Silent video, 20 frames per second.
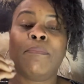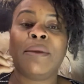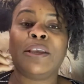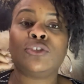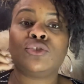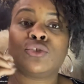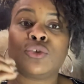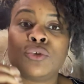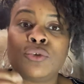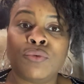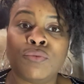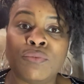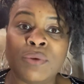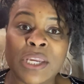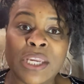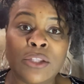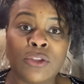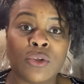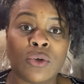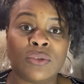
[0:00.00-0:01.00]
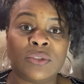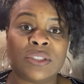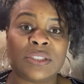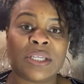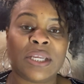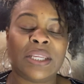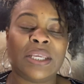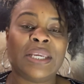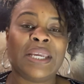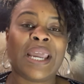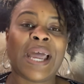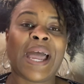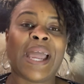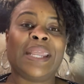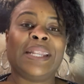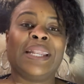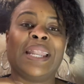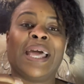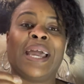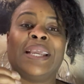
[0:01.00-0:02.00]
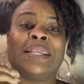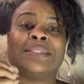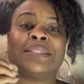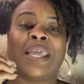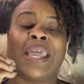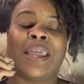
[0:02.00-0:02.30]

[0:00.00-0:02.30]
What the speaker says: make sure you read those study guidelines,